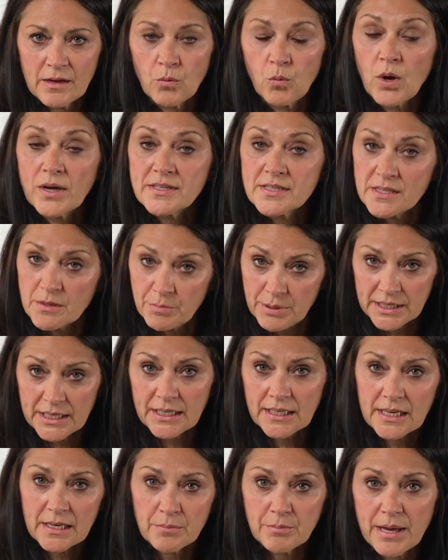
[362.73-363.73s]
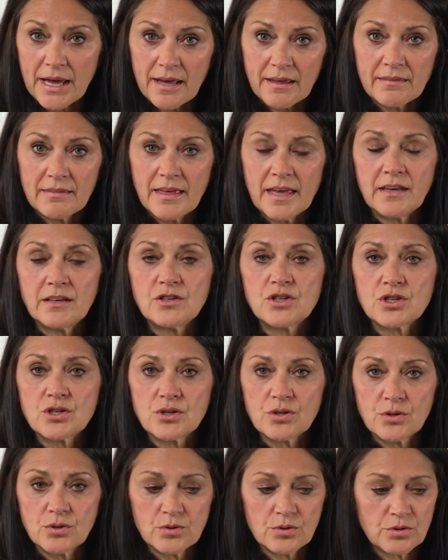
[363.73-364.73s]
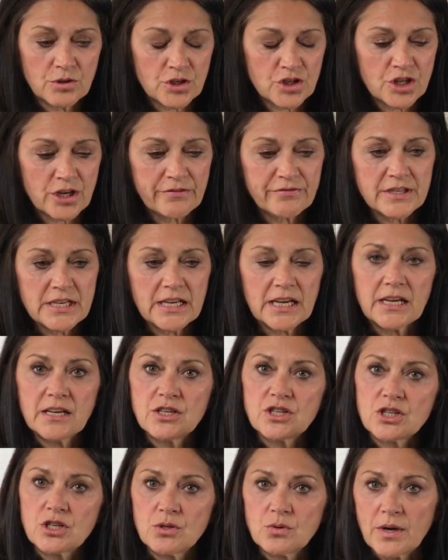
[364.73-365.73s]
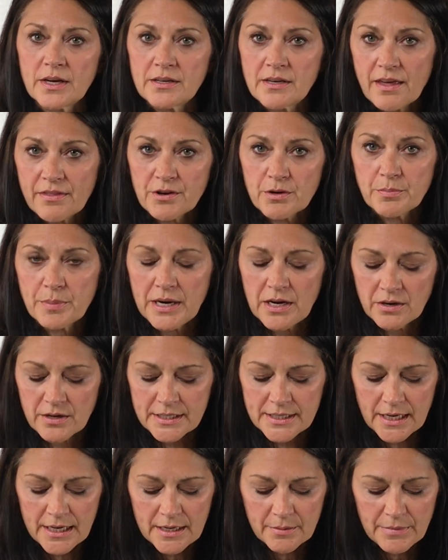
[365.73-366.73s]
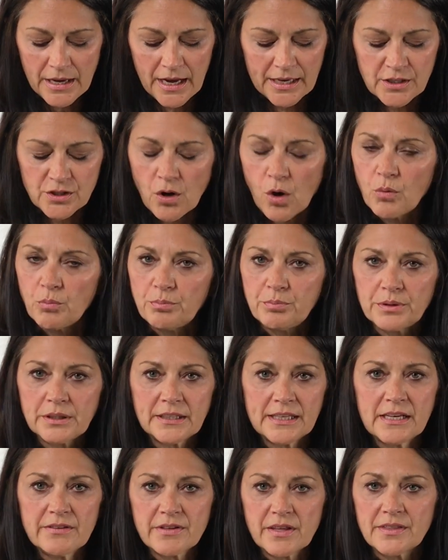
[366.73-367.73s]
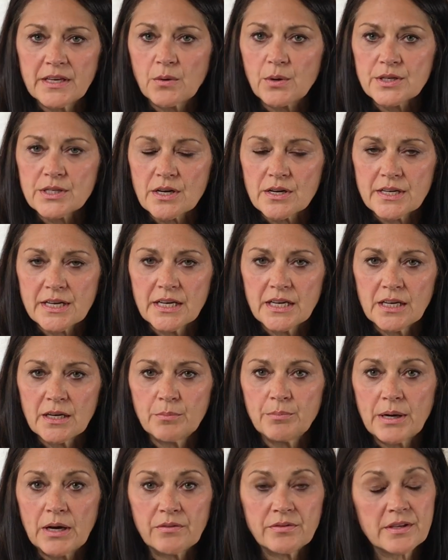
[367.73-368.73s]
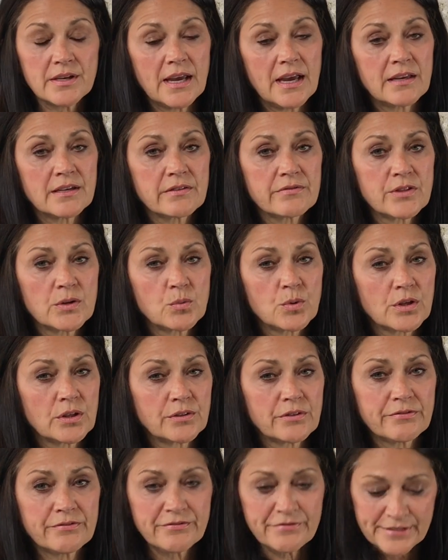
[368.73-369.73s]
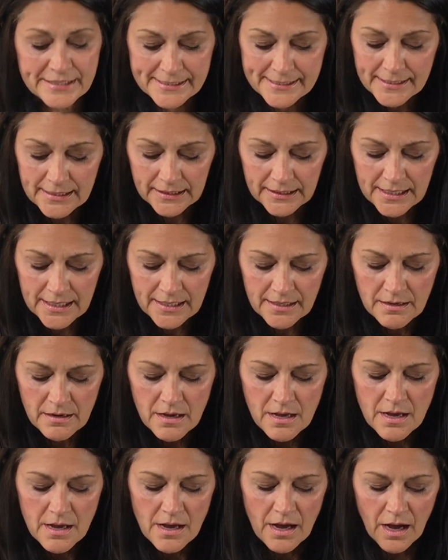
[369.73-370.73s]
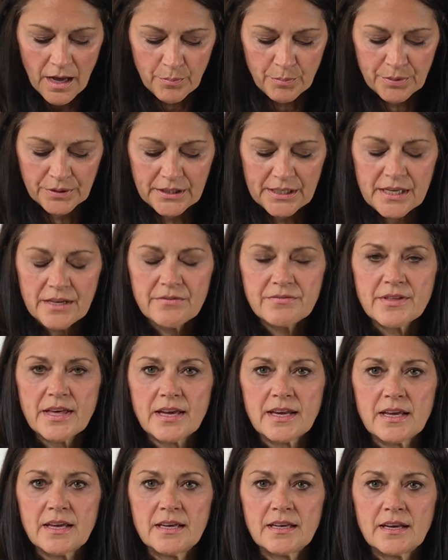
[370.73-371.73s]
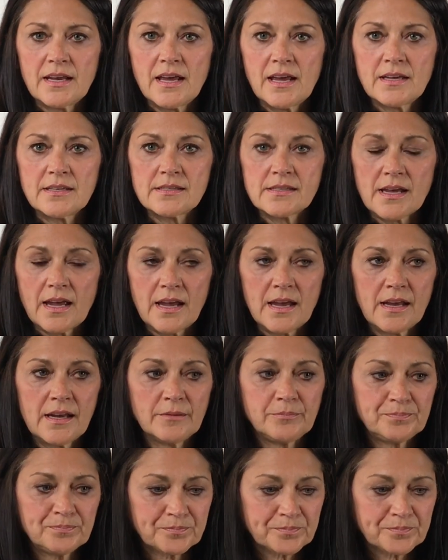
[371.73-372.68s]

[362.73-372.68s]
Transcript: was the beginning back then to shifting into another paradigm. I don't believe that they were talking about the end of the world physically. I believe that it is a